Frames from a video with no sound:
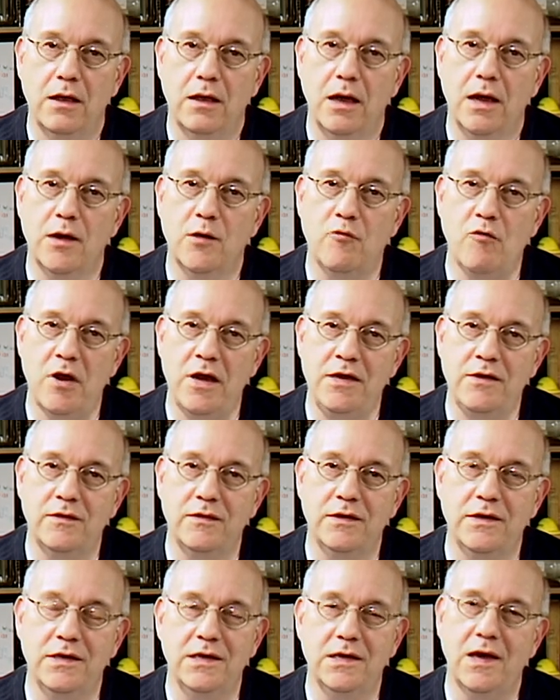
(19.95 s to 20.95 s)
I write
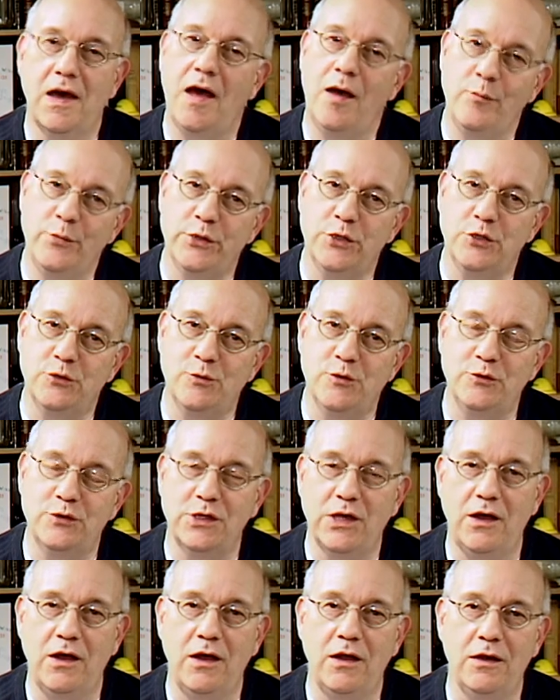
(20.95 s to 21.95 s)
the CompuSchmooze
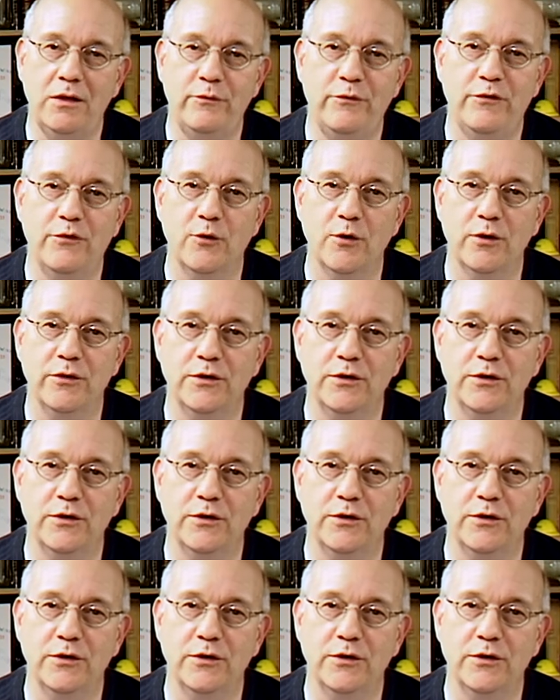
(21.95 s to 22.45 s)
column for